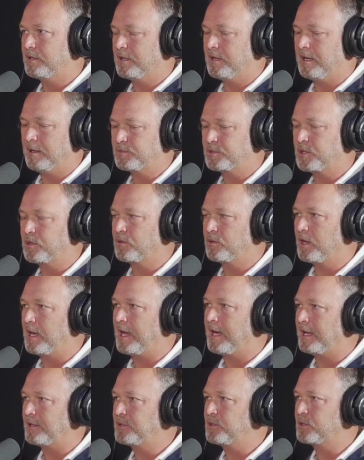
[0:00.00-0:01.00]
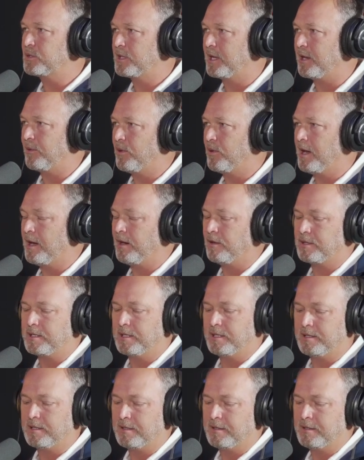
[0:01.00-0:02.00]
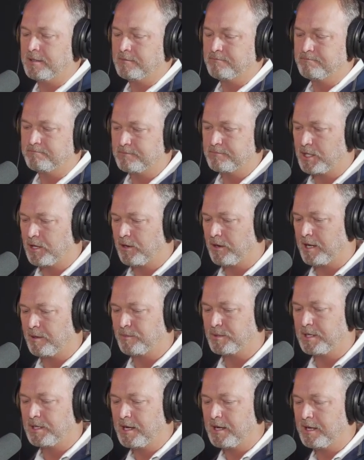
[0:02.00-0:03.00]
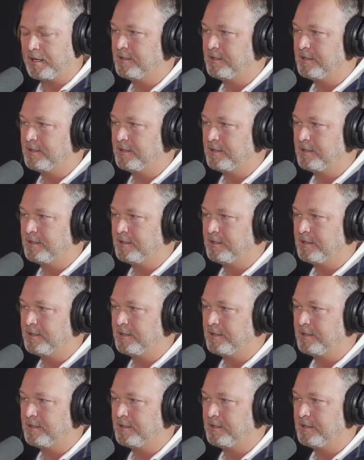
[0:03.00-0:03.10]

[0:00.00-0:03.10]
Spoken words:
I'm so glad I took that route, and here I am today.